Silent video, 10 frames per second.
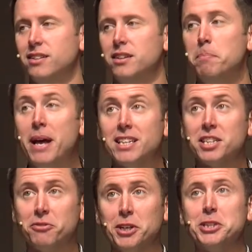The
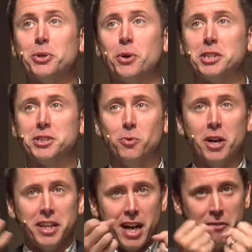best of resources, the
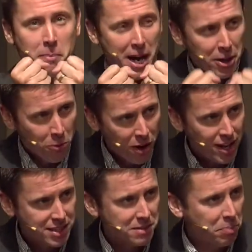one that everybody
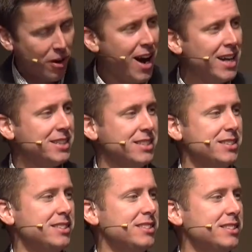wants and
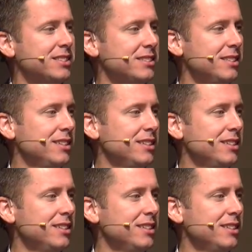prizes.